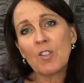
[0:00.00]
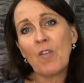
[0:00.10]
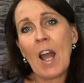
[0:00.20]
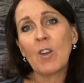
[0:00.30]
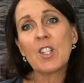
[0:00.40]

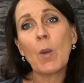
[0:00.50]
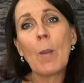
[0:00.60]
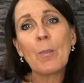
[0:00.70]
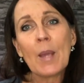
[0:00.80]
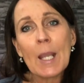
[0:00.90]
found that when
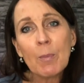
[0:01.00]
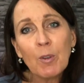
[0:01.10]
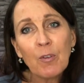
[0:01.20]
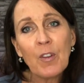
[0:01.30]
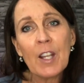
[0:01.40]
people
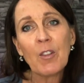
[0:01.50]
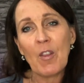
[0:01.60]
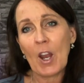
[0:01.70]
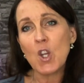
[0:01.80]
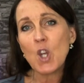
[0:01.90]
feel that
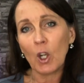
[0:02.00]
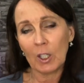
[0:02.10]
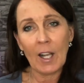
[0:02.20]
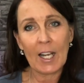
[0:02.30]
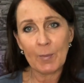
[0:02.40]
they are not
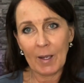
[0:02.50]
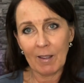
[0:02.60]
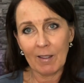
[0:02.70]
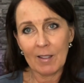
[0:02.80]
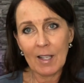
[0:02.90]
liked by
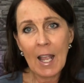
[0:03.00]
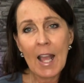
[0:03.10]
others,